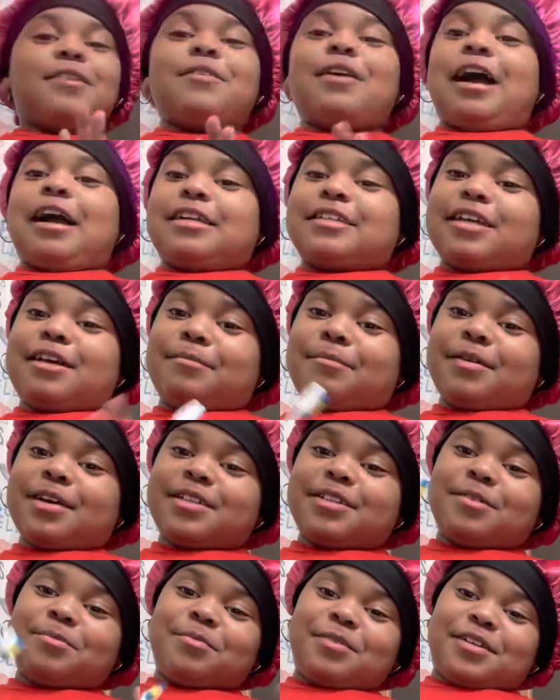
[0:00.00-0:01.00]
you guys, I'm
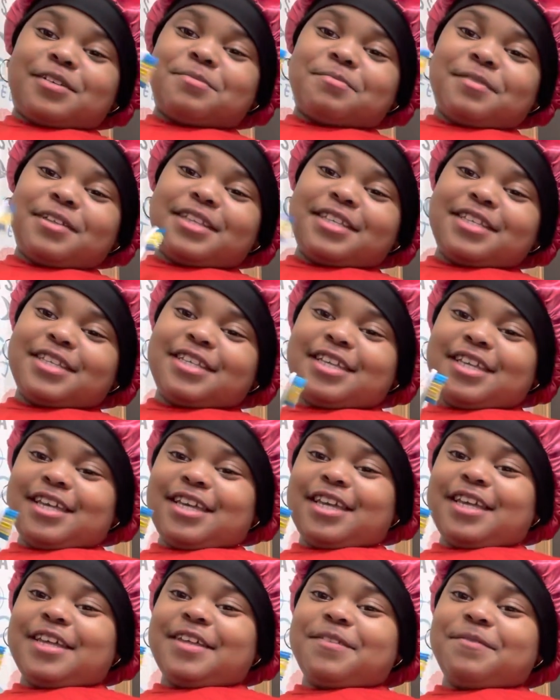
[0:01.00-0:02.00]
about to brush my
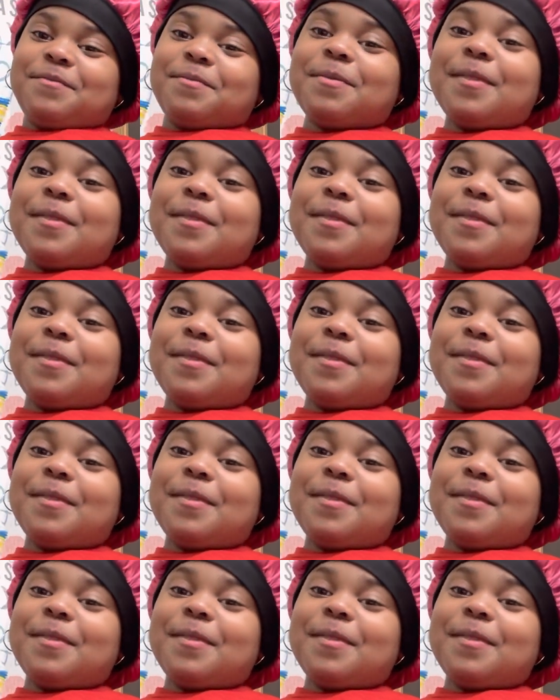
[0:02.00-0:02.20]
teeth.